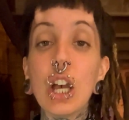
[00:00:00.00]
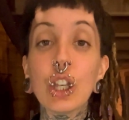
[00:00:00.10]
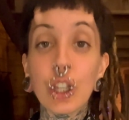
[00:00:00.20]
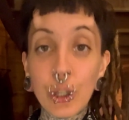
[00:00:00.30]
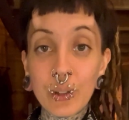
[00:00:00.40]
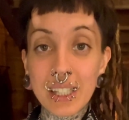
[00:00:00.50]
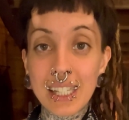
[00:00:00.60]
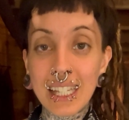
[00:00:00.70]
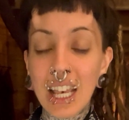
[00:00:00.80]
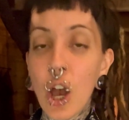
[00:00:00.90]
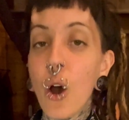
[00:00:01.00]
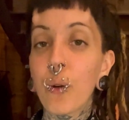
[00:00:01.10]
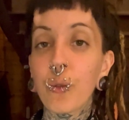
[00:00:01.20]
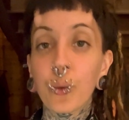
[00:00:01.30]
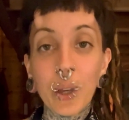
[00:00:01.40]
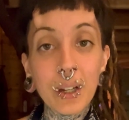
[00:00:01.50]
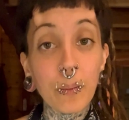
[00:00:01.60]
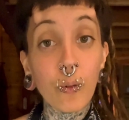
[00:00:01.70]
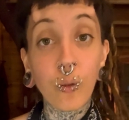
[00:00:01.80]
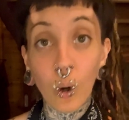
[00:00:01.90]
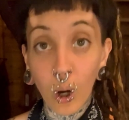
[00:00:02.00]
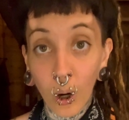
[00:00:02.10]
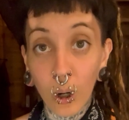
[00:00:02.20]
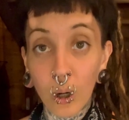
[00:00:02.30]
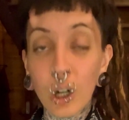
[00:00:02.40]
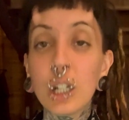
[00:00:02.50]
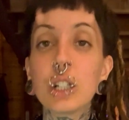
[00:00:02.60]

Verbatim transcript: unity, freedom for all,